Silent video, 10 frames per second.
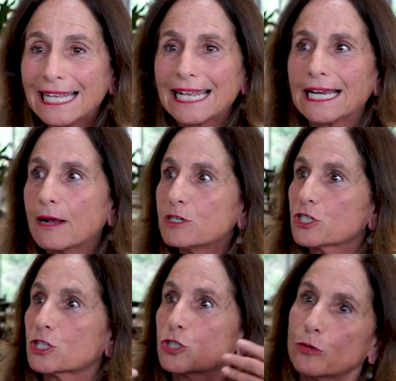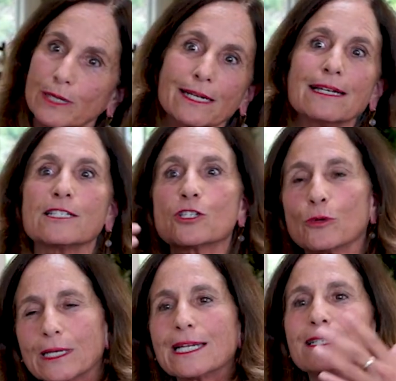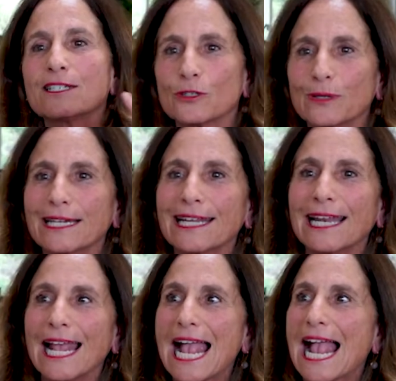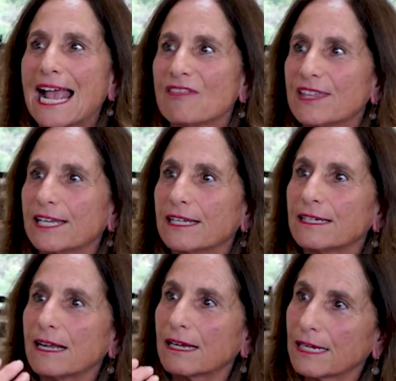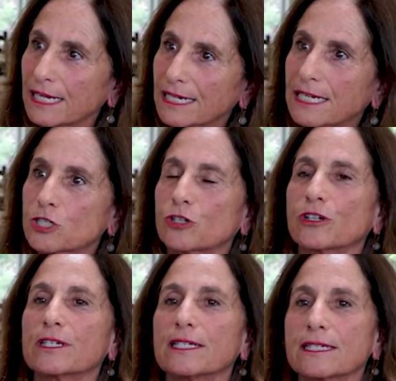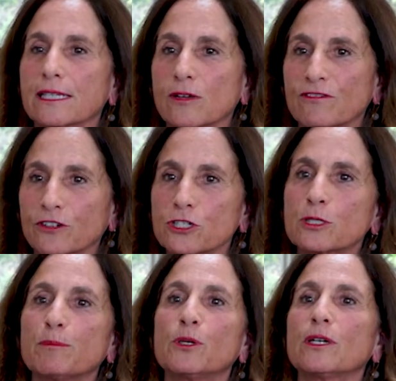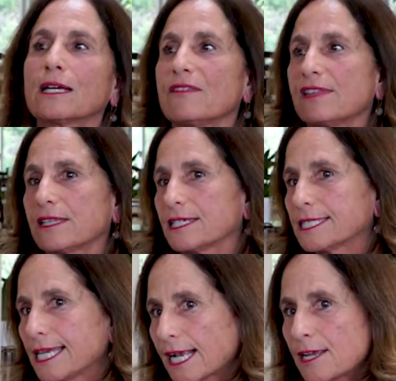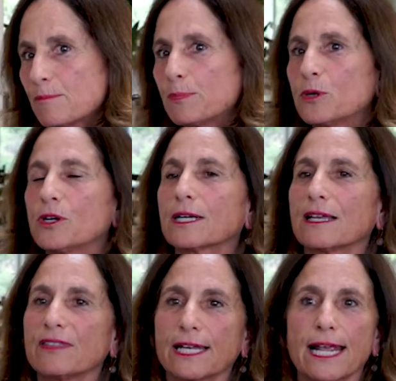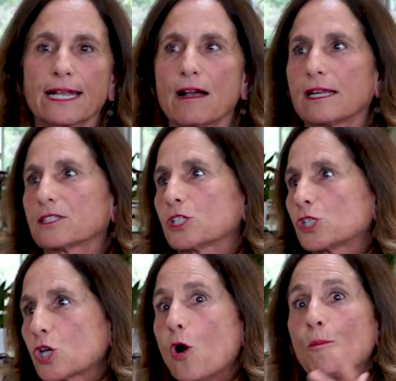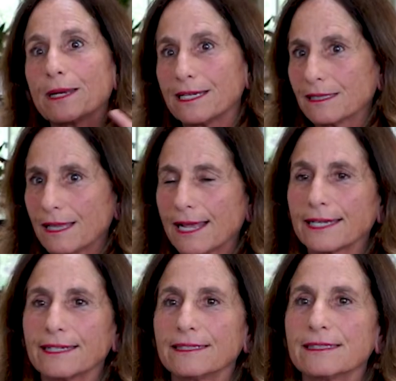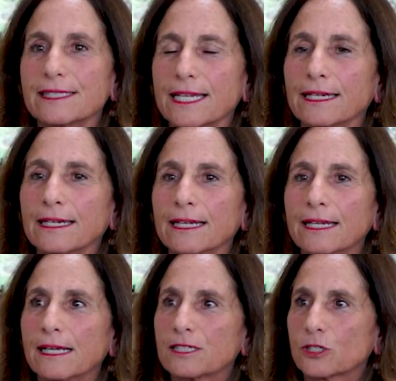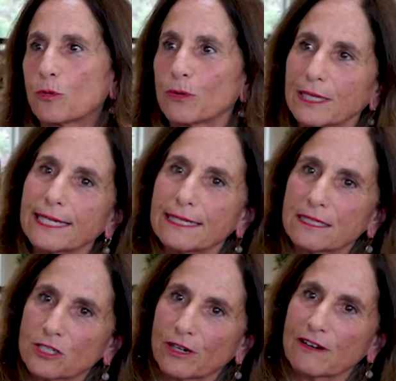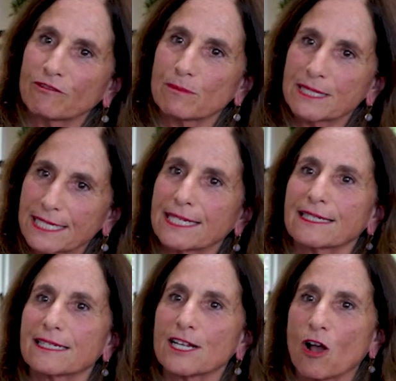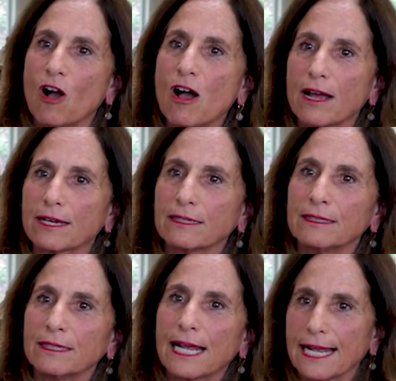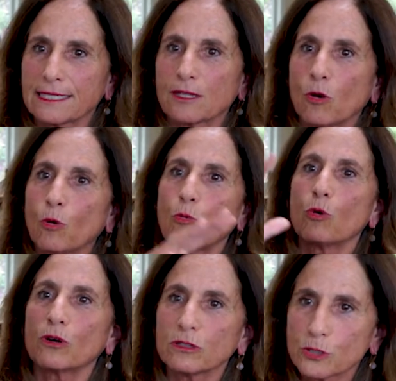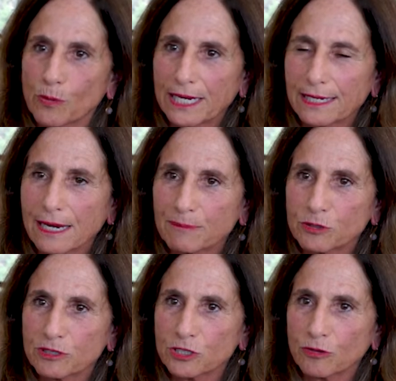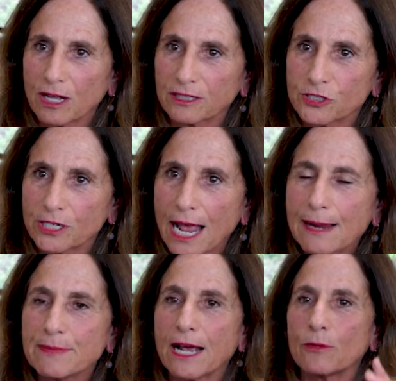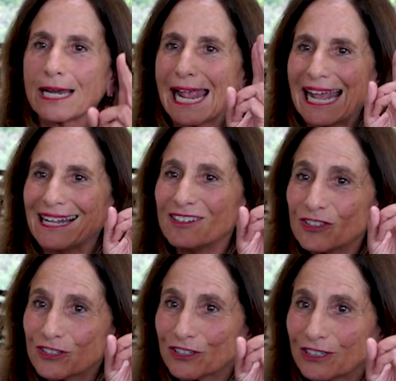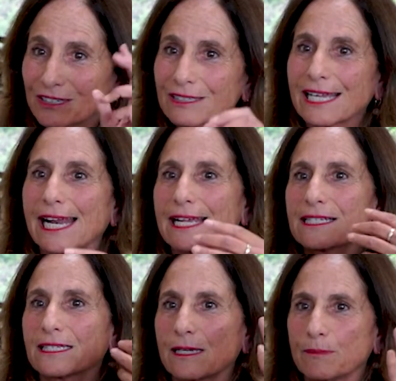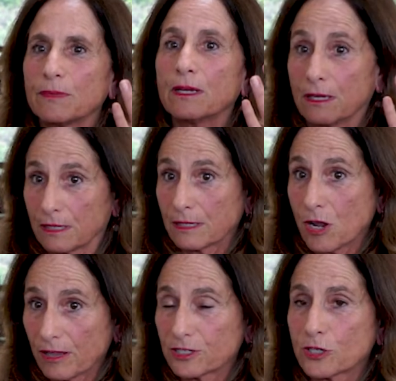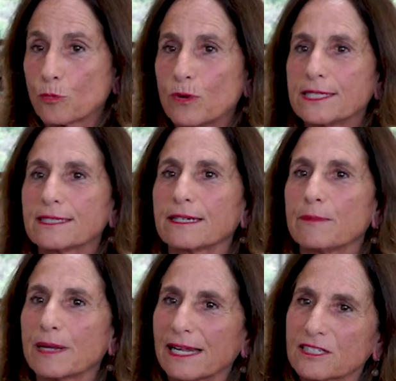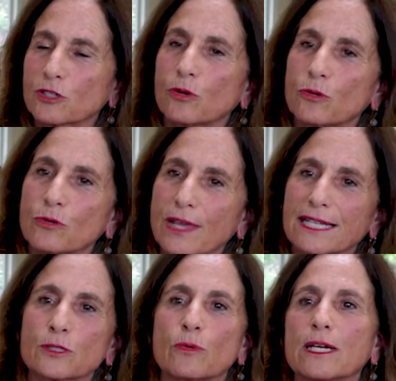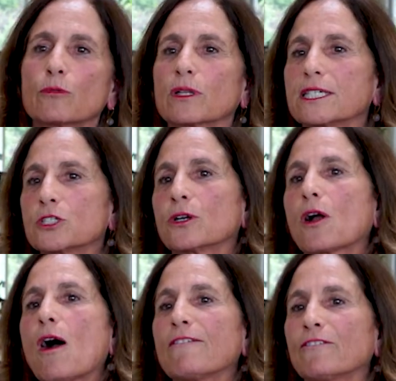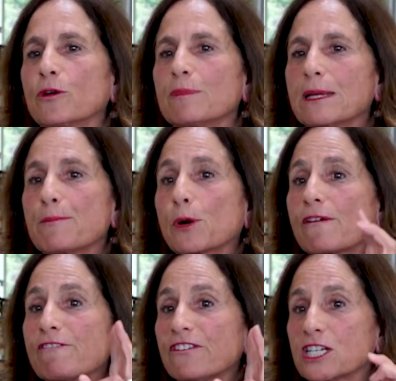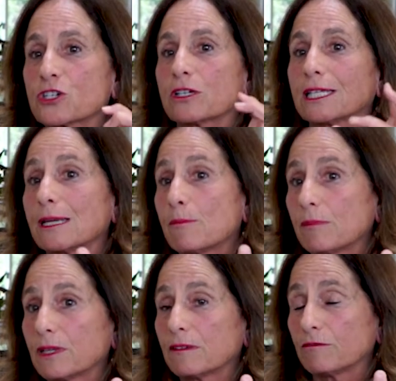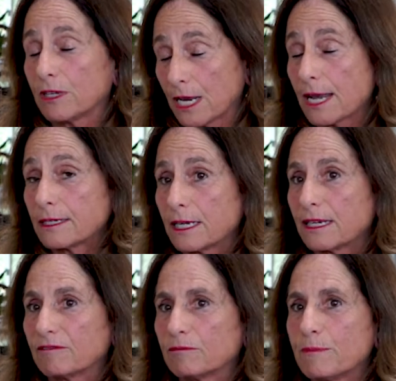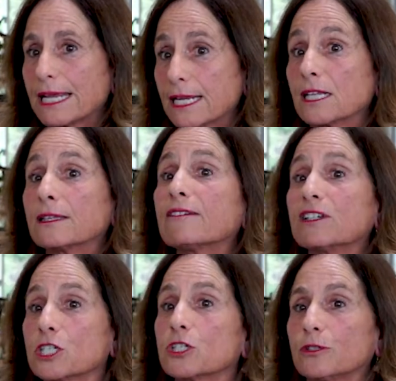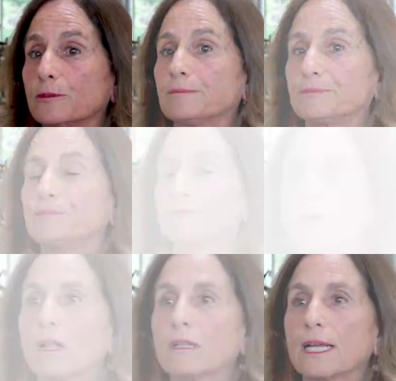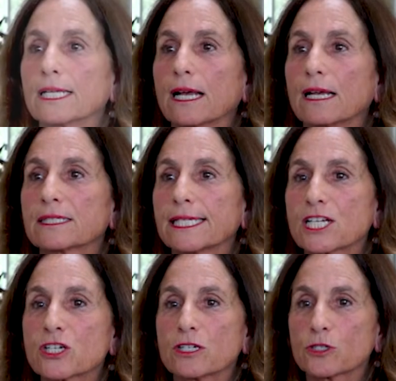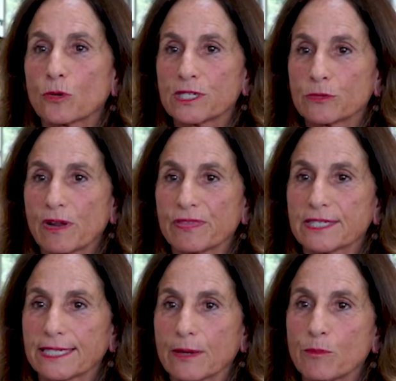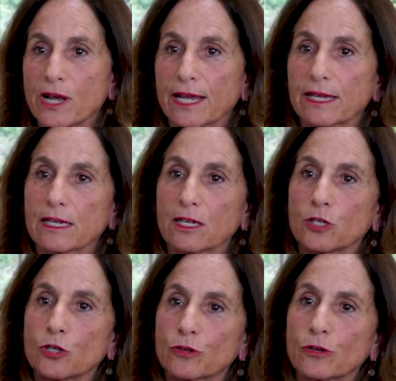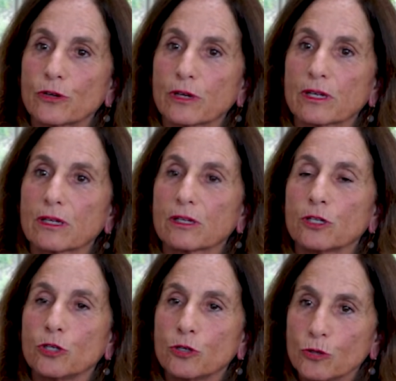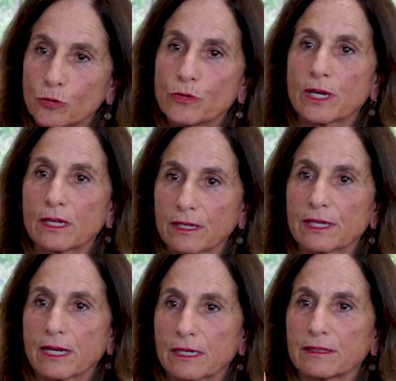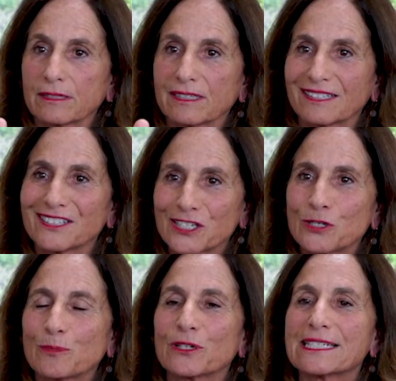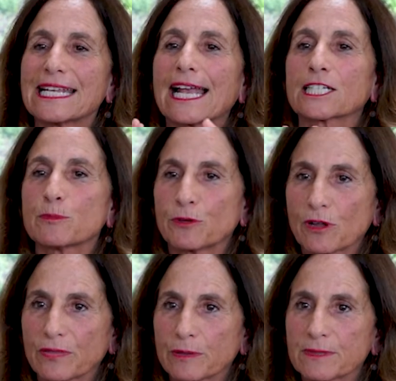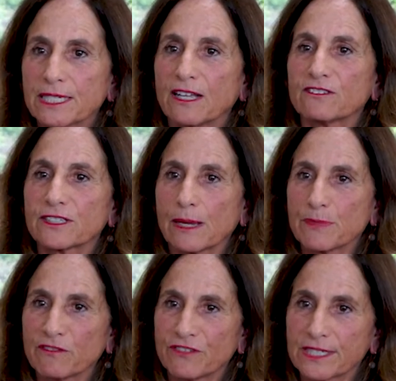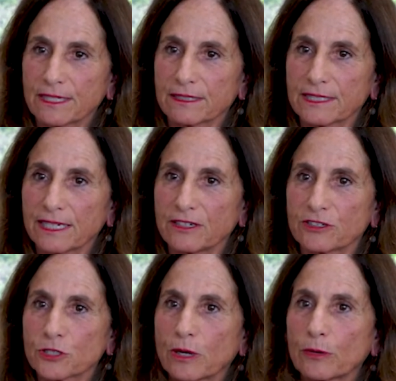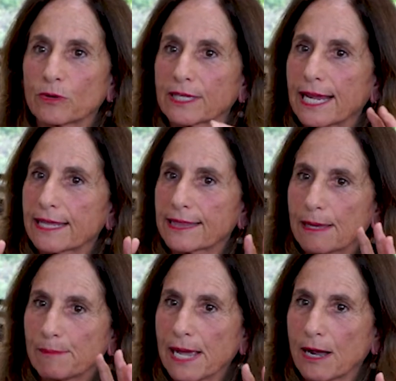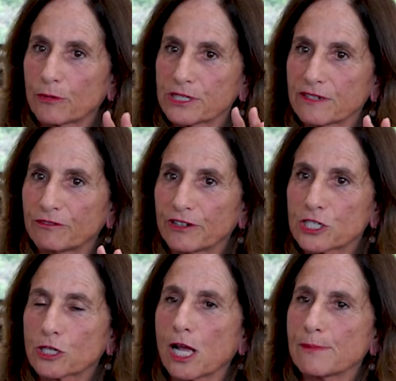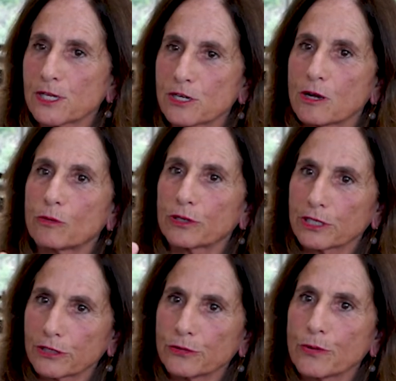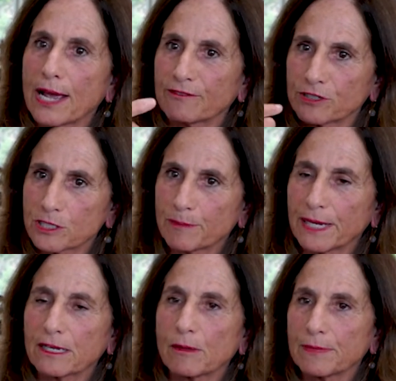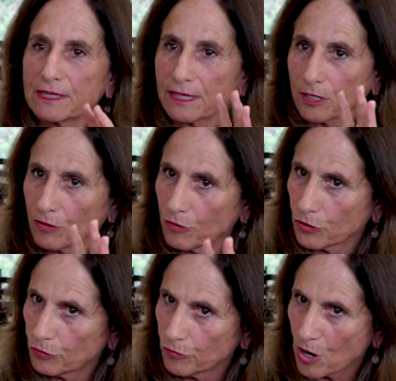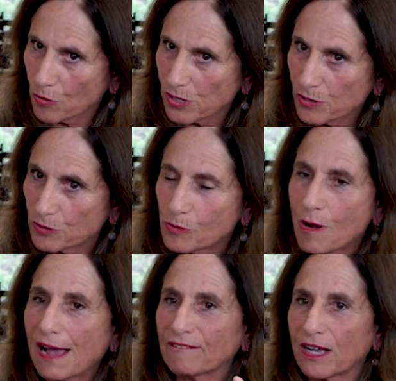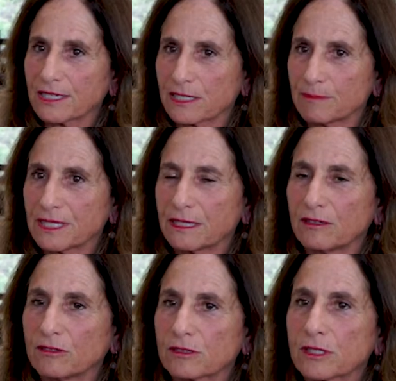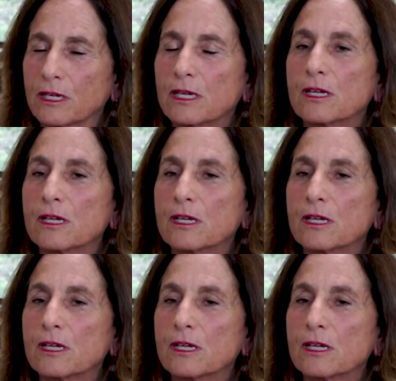And I was just doing it and doing it and doing it. And then it turned into the first book and then the second book. And then I got so many clients. And so really, starting from 60 on, as the whole world's waking up to astrology, I'm now an elder that has some knowledge and wisdom. And so that's when it really took off for me professionally in making a living too. Well, a session is always run the same way. The consumer, is the expert on themselves. I'm the facilitator. So I really hate that power differential. I'm the knower and you have to depend on me. It's like, no, you know you. I've got some skills.